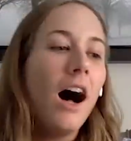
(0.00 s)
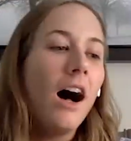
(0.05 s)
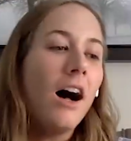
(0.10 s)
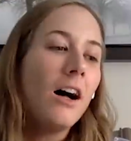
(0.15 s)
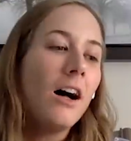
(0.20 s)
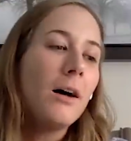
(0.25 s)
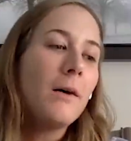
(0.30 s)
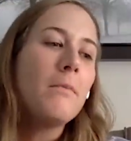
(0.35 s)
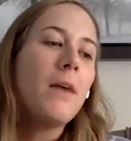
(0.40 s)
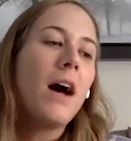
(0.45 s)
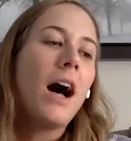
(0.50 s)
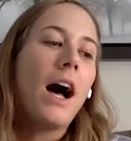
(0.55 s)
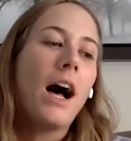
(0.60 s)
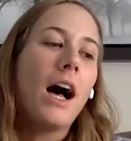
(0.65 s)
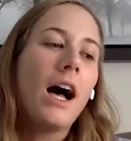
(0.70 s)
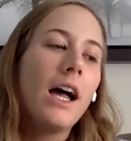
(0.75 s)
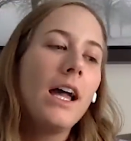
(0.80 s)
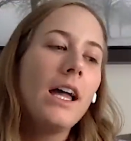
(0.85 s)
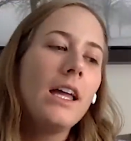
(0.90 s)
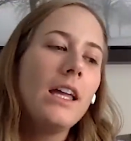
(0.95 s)
Um,
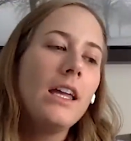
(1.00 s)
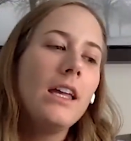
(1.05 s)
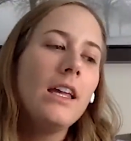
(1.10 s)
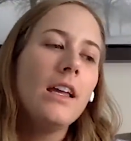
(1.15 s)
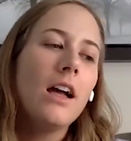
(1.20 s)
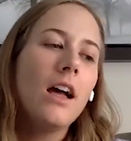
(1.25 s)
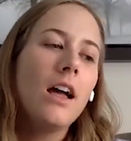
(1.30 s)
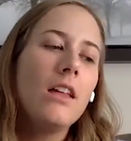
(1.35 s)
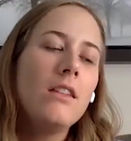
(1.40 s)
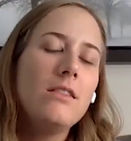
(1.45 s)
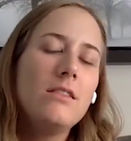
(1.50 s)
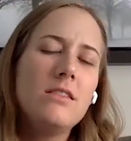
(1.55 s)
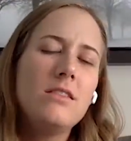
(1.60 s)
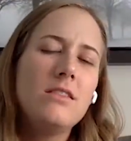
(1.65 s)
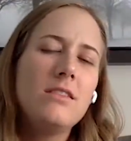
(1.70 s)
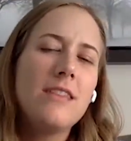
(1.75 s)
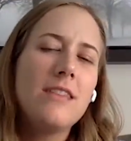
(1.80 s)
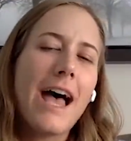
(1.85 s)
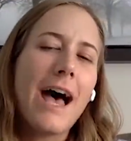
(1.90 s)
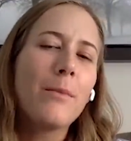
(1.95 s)
I
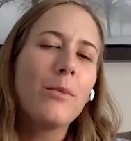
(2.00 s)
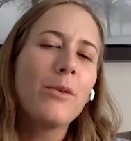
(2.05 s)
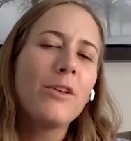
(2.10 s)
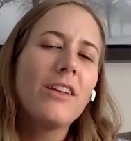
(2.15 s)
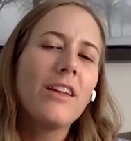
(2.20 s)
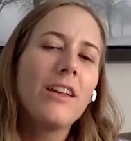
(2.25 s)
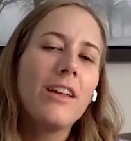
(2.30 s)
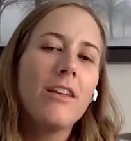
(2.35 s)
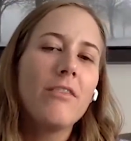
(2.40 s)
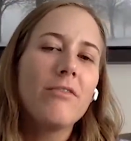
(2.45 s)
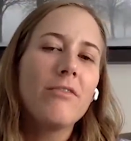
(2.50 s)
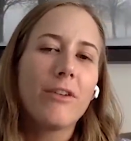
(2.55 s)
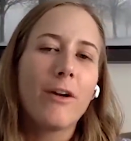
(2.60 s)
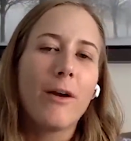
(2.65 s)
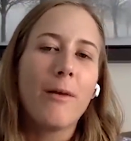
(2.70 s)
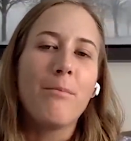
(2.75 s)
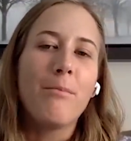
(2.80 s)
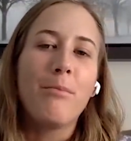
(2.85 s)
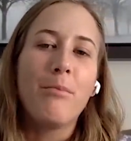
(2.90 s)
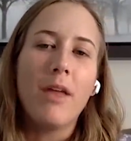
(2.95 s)
dabbled in it
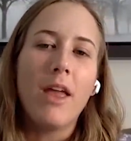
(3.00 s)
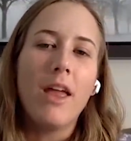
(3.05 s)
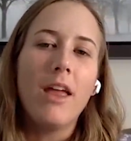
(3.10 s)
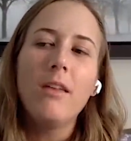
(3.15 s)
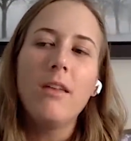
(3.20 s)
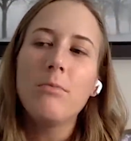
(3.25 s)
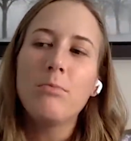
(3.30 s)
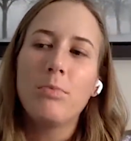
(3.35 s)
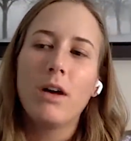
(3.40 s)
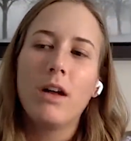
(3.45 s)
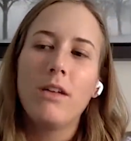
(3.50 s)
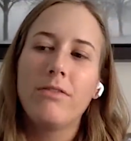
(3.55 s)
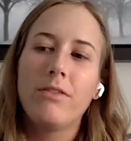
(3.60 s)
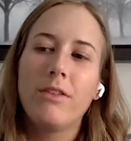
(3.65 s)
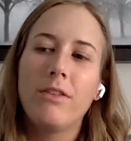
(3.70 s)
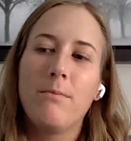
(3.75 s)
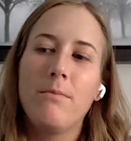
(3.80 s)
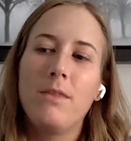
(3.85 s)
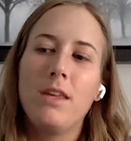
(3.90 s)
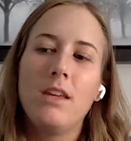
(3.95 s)
for a bit, but
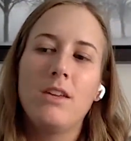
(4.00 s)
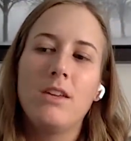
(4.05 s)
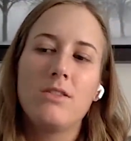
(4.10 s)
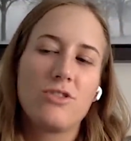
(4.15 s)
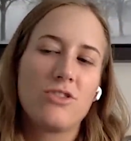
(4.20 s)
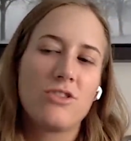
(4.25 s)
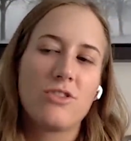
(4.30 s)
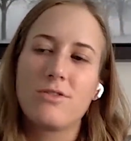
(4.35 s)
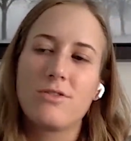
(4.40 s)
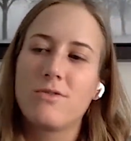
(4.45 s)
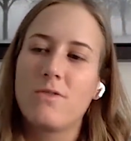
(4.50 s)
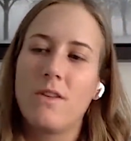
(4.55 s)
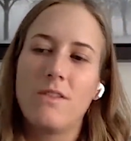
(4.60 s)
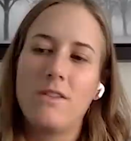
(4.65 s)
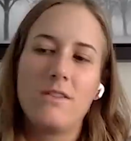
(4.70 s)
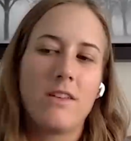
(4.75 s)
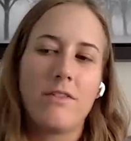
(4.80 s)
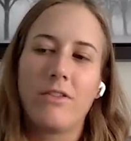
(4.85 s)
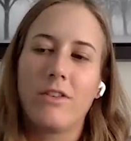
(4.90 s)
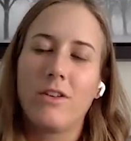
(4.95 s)
for me, it's just
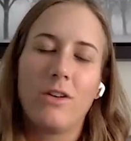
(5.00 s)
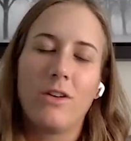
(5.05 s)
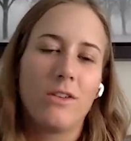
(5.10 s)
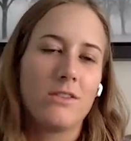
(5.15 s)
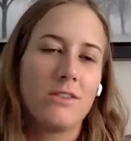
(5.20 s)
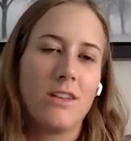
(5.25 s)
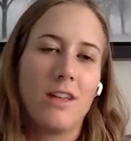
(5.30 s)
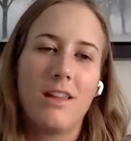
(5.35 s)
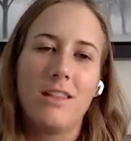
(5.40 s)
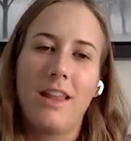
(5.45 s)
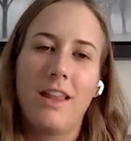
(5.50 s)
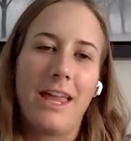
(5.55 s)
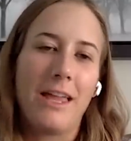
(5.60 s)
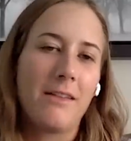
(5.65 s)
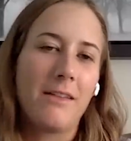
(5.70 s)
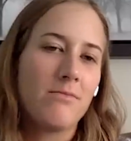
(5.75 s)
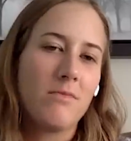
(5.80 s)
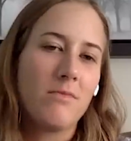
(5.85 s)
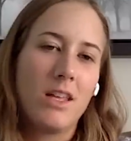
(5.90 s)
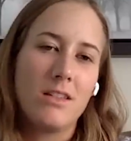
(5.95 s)
difficult to like
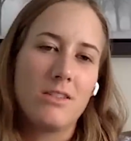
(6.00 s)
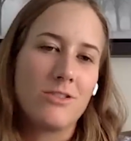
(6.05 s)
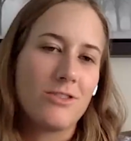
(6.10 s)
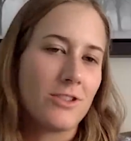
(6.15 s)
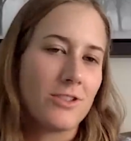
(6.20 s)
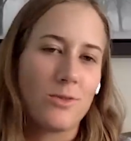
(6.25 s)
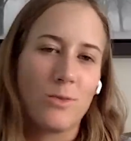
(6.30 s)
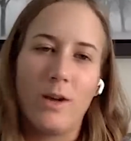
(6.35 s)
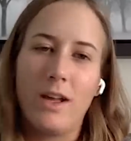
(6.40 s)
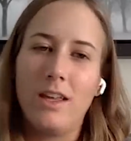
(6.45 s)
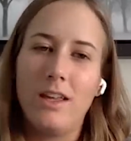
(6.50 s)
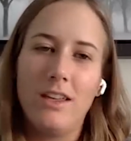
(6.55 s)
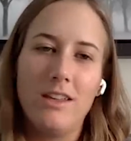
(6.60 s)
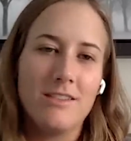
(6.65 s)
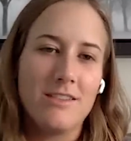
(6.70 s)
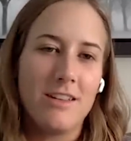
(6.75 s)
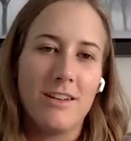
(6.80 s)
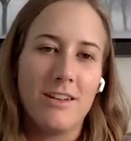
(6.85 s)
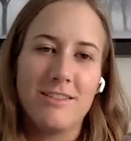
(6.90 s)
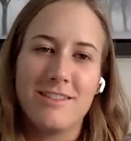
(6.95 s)
it's just way
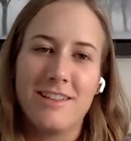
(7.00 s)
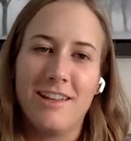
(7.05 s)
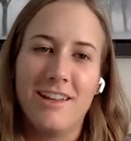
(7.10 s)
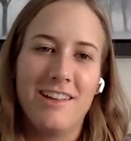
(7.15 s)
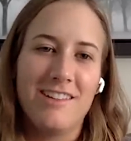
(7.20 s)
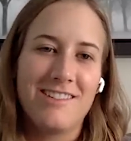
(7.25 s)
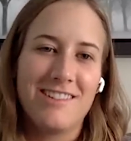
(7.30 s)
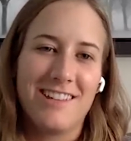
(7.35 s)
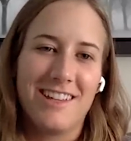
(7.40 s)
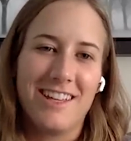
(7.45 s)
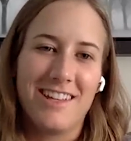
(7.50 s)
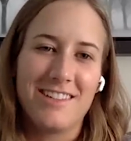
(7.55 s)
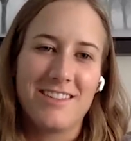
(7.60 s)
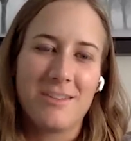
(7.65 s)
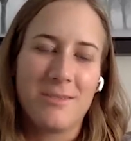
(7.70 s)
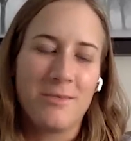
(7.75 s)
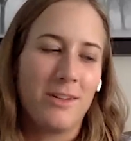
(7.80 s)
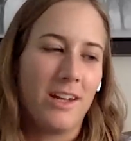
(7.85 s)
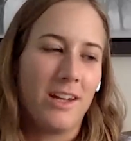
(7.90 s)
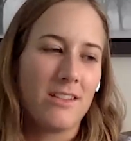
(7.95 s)
easier to to get
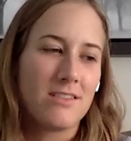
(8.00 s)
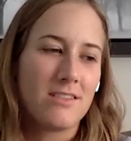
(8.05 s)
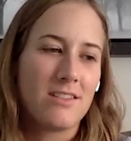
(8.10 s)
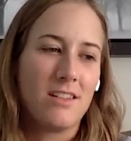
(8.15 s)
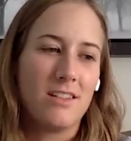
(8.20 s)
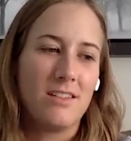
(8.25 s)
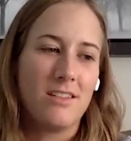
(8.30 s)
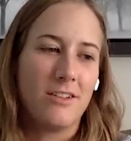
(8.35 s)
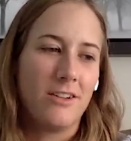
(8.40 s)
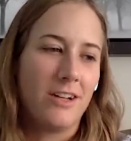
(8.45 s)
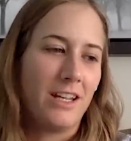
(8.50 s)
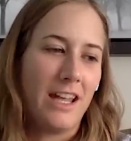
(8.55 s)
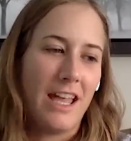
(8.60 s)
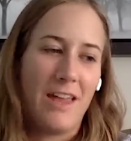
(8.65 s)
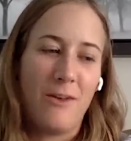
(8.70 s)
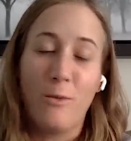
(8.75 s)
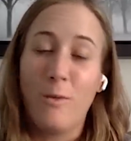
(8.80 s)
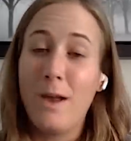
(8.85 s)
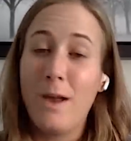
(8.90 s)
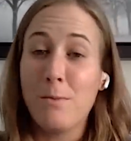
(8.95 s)
someone else to do it
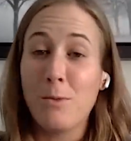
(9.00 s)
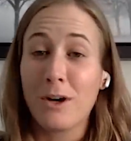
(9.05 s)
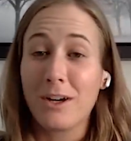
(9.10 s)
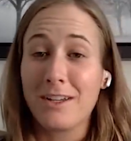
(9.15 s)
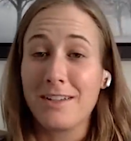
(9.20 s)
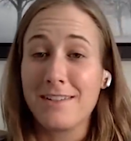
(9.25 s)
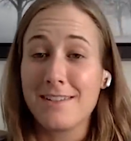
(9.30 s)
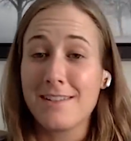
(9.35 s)
and way more